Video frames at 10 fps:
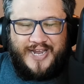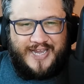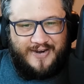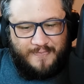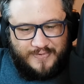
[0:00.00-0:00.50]

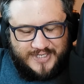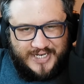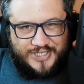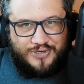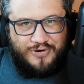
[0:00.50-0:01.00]
can
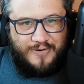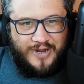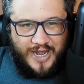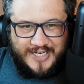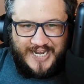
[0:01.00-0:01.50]

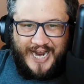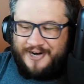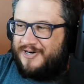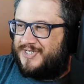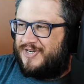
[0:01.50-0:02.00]
detour
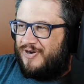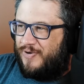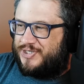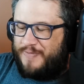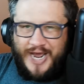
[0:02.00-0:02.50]
attackers,
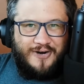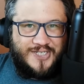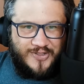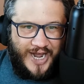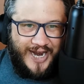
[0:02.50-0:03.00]
which matters
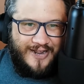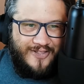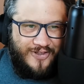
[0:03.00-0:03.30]
a lot.